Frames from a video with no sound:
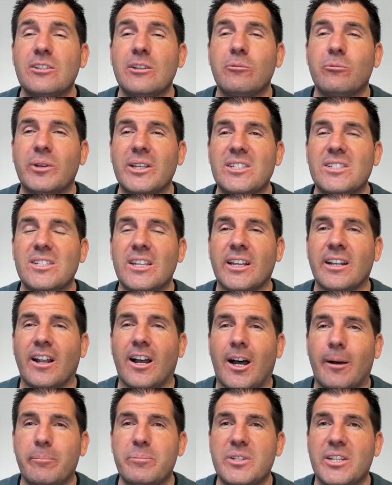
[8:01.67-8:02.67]
we see an
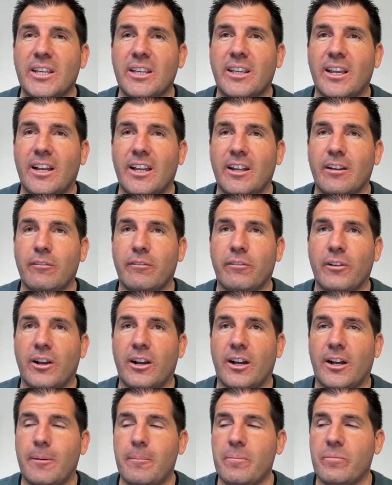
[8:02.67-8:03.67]
uptick in
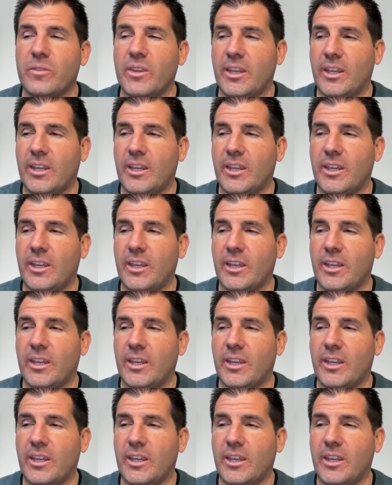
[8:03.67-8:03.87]
um,